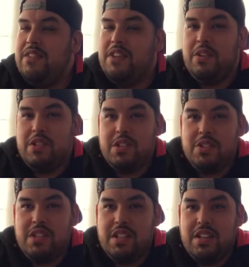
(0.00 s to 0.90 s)
When I went to
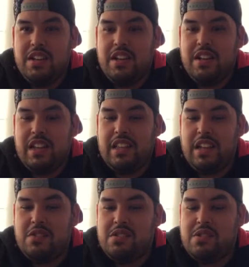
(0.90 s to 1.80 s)
go see I
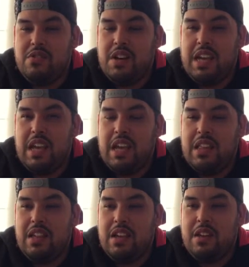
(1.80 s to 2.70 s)
think it was when
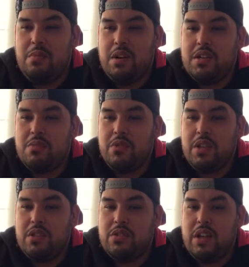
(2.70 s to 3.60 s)
the Punisher movie,
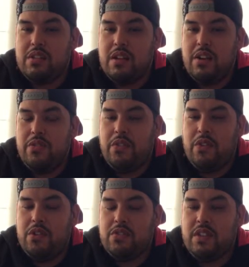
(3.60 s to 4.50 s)
the
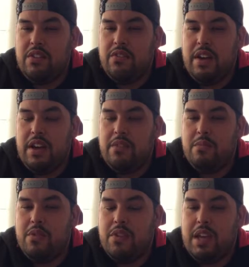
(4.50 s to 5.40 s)
2004 or 2005
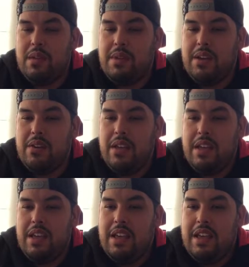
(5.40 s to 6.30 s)
movie came out.
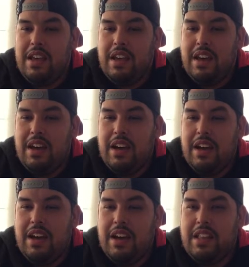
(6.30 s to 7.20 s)

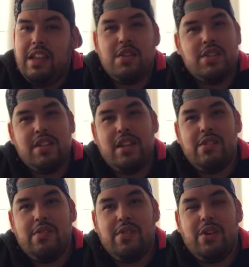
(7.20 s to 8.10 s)
I think it was
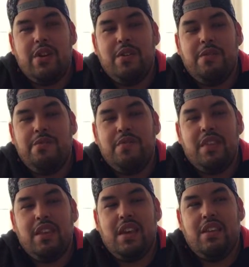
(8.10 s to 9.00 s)
2004.
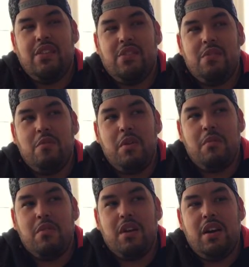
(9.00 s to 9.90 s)
I don't
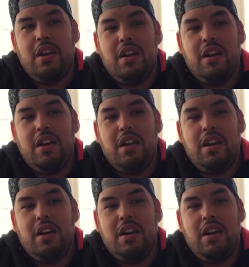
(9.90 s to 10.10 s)
remember.